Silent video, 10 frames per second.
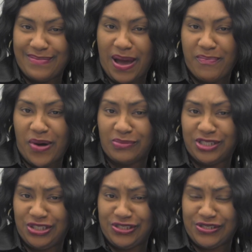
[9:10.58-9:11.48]
My mom,
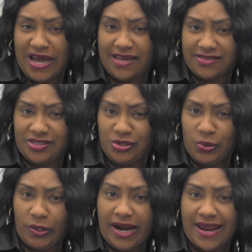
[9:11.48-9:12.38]
she used to have a
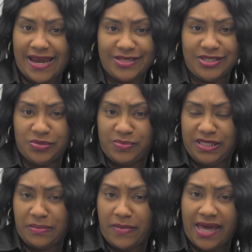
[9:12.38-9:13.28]
store, and I used to
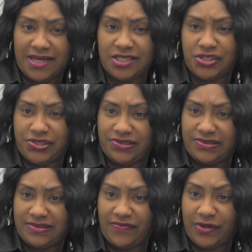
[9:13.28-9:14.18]
be the manager
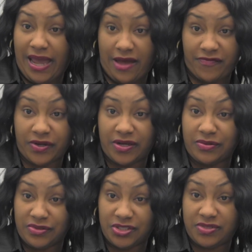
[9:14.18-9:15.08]
for the African
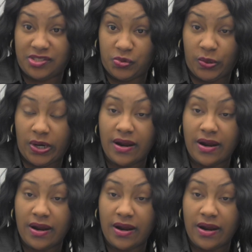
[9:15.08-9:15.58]
grocery store.